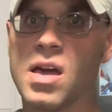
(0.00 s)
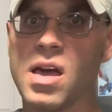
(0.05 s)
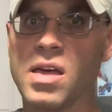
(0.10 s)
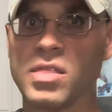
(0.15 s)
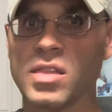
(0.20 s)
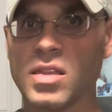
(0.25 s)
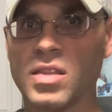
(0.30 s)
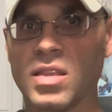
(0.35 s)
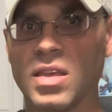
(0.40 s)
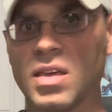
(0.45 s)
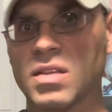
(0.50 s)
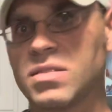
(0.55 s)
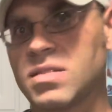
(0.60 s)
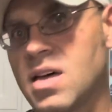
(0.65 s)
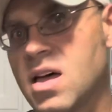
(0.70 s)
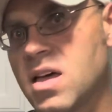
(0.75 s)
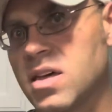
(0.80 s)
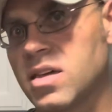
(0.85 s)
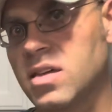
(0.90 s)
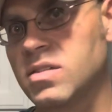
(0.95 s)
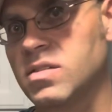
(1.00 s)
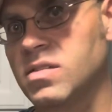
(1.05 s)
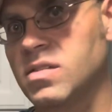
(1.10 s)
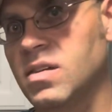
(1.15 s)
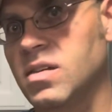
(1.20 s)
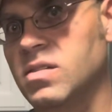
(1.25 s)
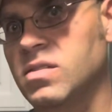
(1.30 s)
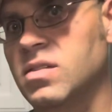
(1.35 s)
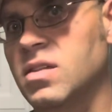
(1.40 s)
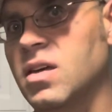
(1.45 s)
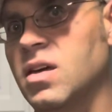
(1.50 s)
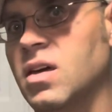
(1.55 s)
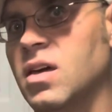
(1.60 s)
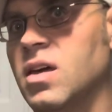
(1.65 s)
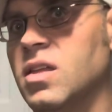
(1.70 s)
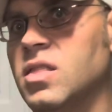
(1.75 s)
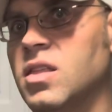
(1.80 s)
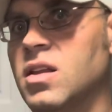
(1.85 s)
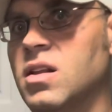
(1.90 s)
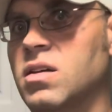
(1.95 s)
and then the Italian
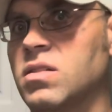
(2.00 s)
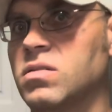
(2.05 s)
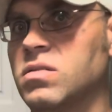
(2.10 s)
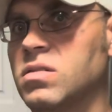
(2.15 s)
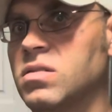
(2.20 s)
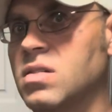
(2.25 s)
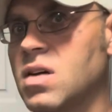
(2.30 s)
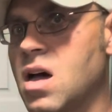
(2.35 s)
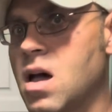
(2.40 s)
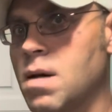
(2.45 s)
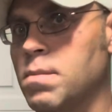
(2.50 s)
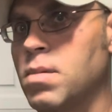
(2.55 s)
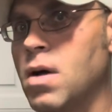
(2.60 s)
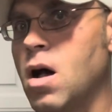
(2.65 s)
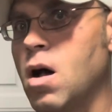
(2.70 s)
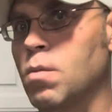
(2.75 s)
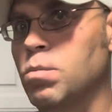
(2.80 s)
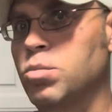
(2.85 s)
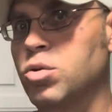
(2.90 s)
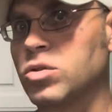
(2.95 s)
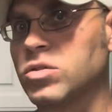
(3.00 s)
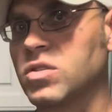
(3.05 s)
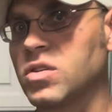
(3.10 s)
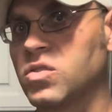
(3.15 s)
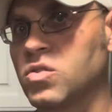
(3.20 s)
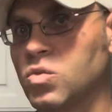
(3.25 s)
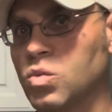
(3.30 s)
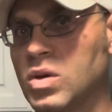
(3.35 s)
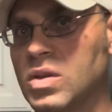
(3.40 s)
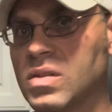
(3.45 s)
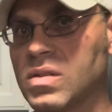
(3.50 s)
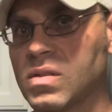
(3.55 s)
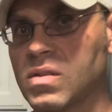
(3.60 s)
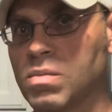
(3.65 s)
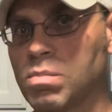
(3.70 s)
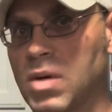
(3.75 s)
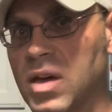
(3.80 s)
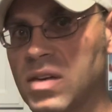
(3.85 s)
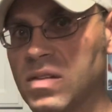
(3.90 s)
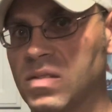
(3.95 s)
seasoning, and then on top I'll put the sweet and
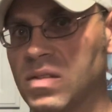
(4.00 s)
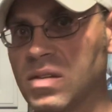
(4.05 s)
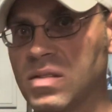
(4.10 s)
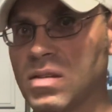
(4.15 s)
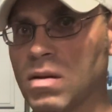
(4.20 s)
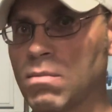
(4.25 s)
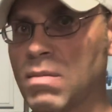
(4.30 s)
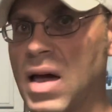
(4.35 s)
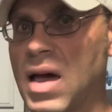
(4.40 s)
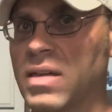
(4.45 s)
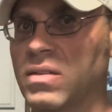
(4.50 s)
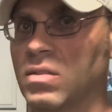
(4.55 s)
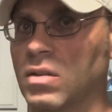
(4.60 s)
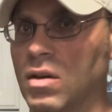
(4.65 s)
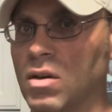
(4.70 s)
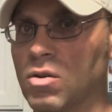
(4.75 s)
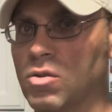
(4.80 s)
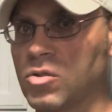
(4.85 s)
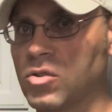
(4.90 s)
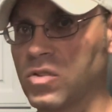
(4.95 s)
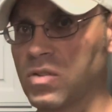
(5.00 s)
spicy Tabasco.